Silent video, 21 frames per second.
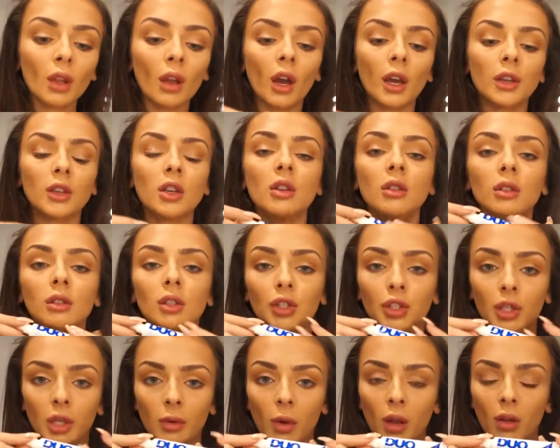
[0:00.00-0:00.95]
I use the
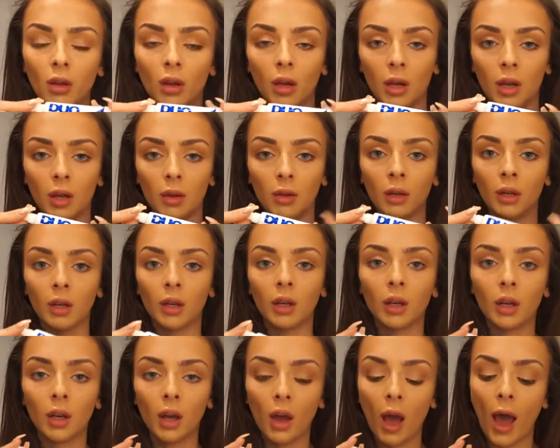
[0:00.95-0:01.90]
Duo glue
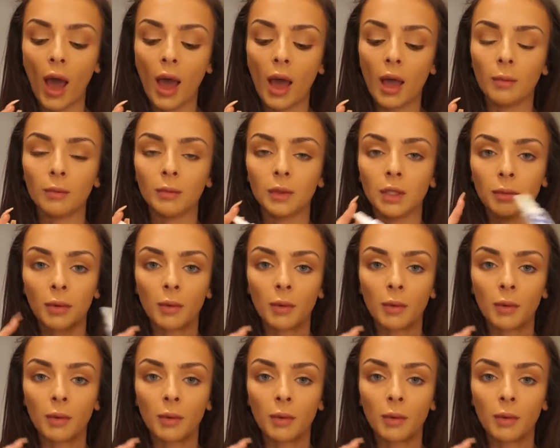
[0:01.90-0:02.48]
to